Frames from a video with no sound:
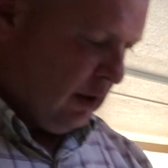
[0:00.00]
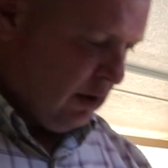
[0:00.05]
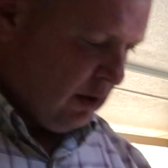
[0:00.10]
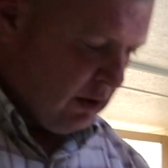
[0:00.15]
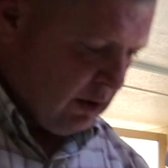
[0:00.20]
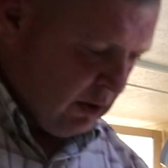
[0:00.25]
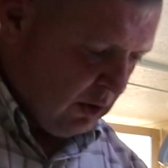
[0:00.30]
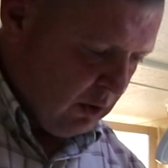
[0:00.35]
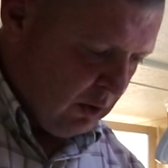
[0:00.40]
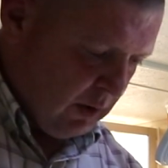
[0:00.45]

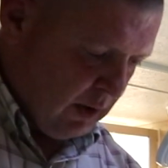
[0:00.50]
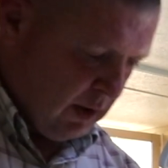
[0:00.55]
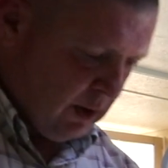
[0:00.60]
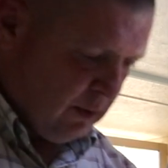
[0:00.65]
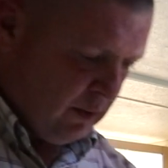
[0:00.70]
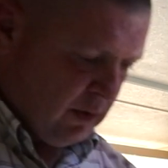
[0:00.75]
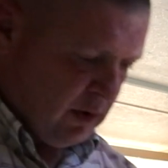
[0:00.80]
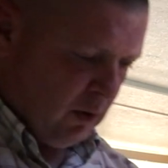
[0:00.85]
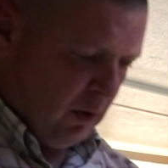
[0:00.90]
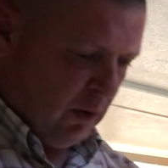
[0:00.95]
So
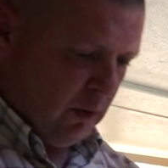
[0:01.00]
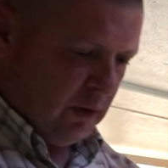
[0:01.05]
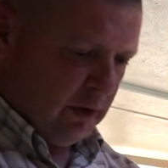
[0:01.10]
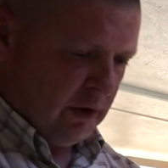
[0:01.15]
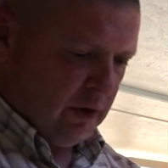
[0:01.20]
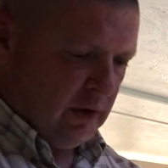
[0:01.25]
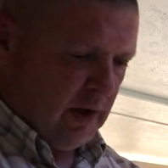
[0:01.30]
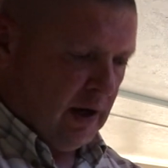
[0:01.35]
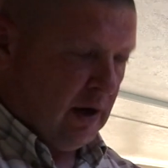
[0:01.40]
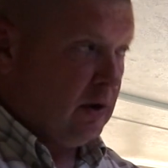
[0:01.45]
what we'll
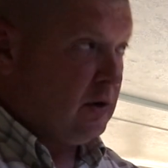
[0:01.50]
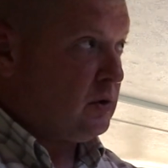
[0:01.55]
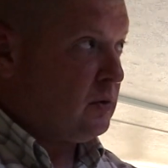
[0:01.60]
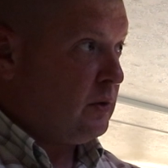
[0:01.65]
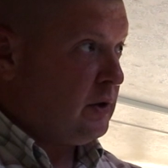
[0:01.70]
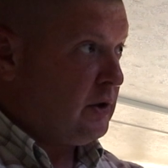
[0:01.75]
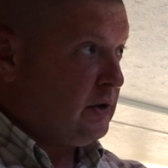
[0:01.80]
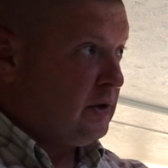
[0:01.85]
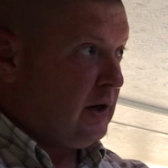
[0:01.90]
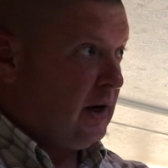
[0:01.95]
do now is
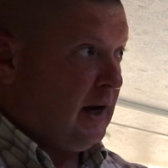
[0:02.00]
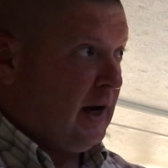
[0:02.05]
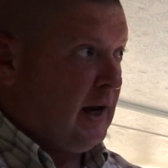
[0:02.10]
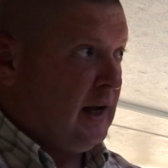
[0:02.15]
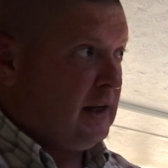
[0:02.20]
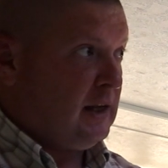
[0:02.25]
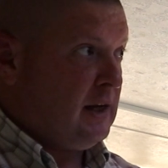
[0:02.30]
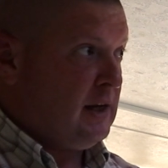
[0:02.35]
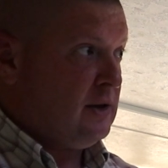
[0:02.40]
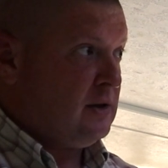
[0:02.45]
we're just going to
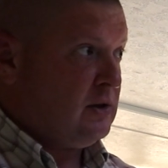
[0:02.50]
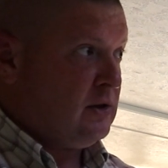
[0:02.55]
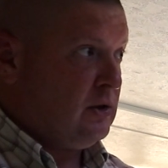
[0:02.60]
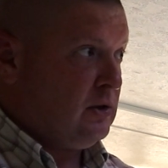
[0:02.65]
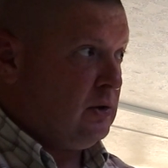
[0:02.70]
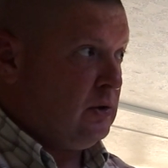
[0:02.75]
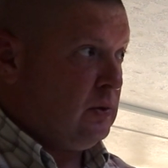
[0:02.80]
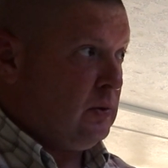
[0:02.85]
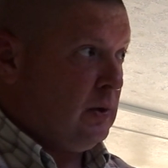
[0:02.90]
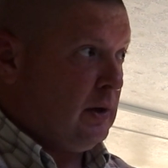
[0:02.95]
add these
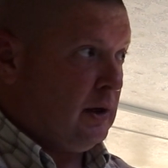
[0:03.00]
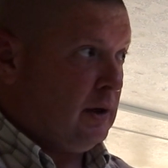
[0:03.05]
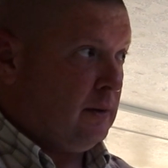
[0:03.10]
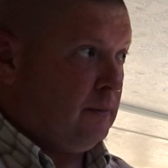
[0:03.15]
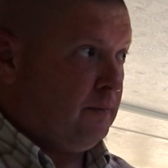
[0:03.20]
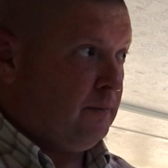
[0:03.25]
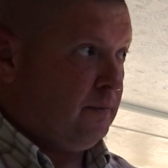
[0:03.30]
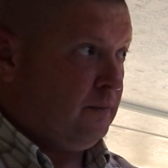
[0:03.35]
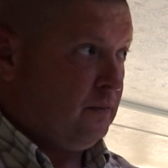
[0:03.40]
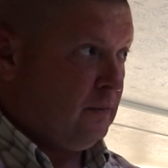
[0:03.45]

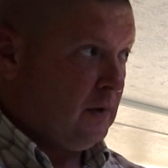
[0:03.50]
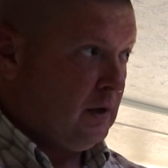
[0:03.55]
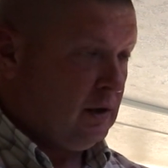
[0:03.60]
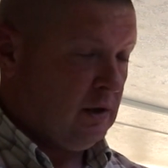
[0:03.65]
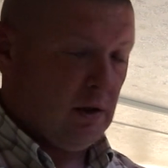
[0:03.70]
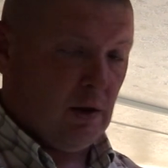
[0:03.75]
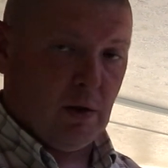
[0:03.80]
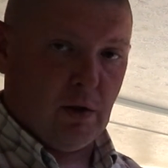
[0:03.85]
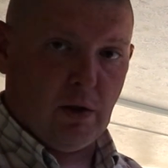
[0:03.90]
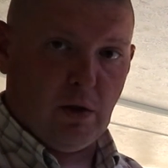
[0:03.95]
to
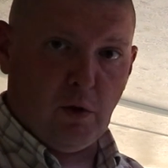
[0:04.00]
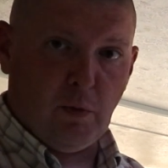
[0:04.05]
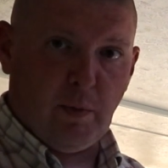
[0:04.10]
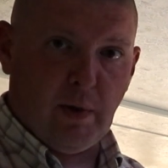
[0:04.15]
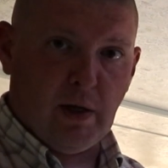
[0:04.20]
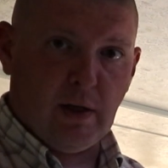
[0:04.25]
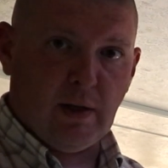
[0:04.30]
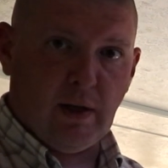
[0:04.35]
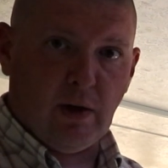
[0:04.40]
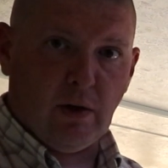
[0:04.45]
the two
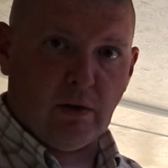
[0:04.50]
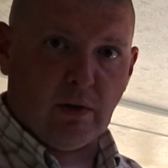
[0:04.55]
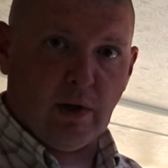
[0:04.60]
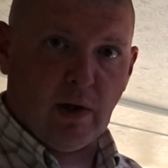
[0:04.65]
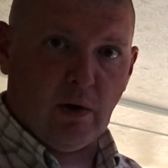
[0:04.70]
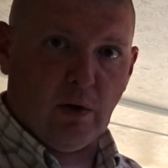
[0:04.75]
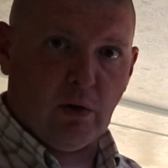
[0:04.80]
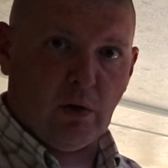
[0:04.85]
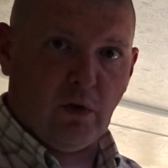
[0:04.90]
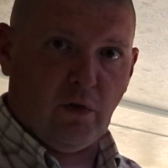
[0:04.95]
pigtails
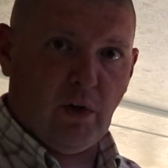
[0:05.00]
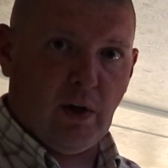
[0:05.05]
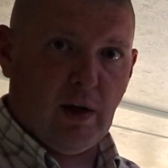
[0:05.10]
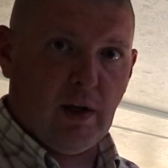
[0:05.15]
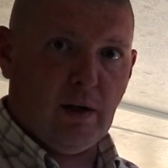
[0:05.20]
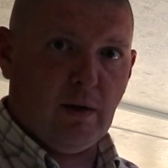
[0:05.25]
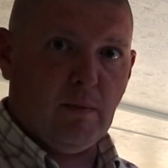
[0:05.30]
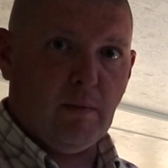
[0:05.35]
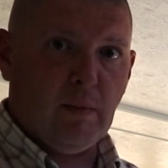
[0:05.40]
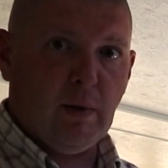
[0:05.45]
there on the
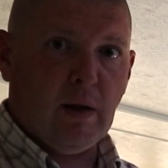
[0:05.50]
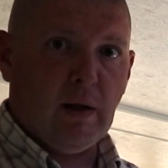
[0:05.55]
fan,